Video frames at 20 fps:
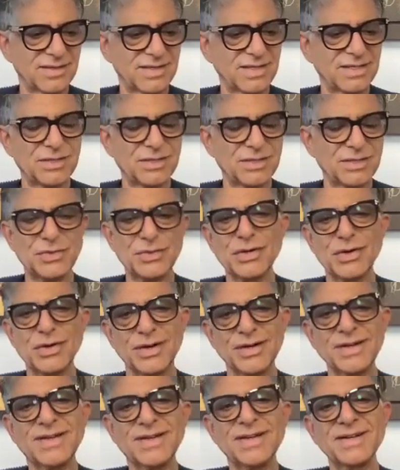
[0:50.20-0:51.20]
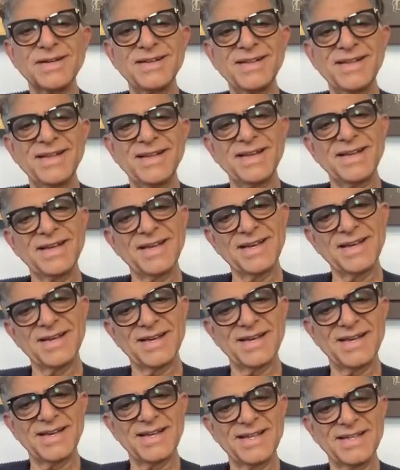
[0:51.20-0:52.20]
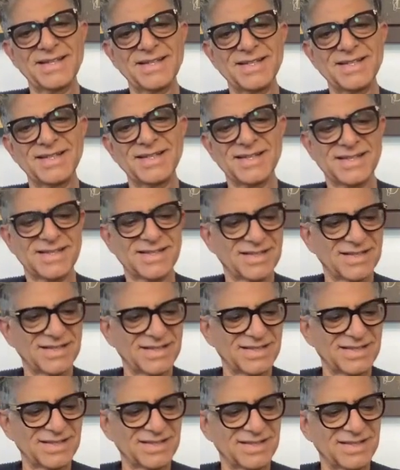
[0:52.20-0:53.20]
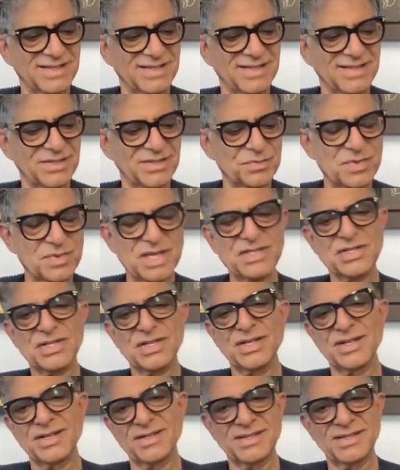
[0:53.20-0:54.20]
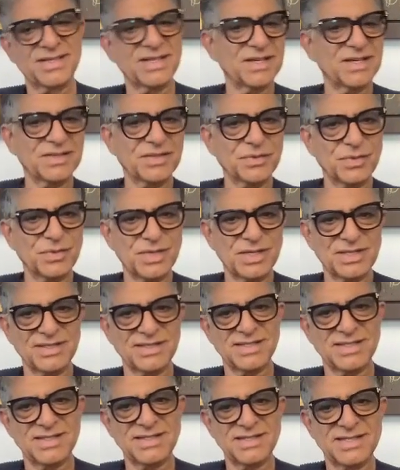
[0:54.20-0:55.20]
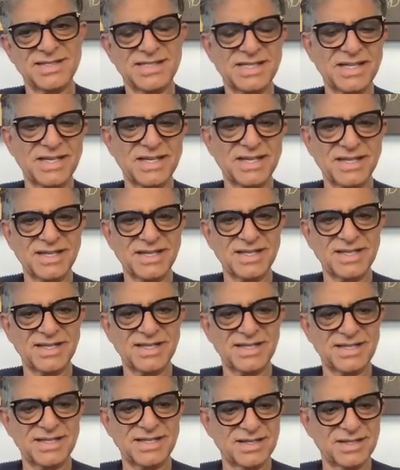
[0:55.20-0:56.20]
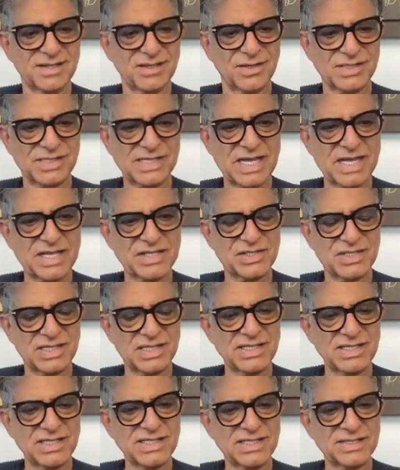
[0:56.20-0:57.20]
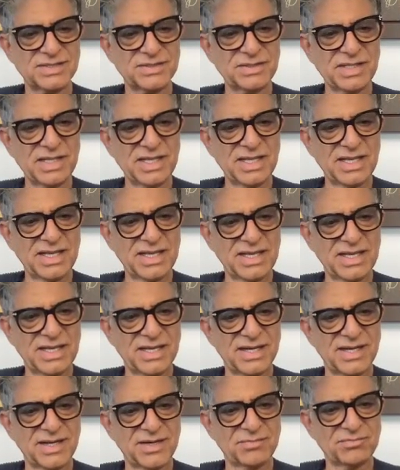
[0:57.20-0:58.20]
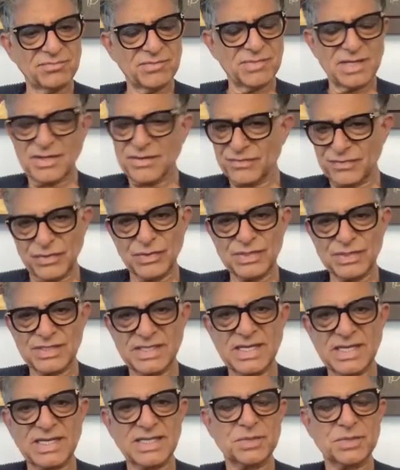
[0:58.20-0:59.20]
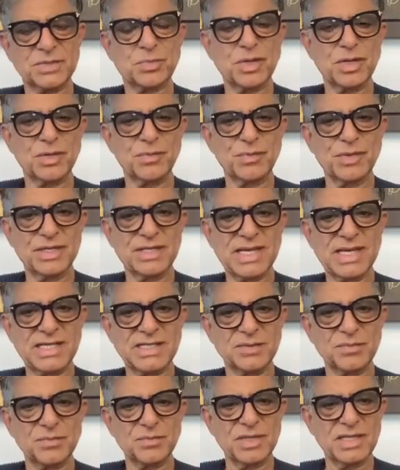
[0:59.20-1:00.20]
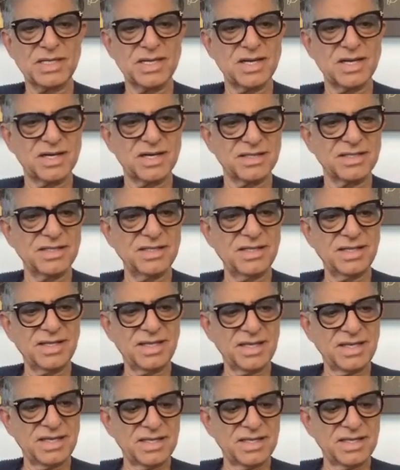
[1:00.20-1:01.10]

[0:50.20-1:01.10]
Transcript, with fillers: in New York, and you measure the other one, say in Los Angeles, of course, that experiment hasn't been done.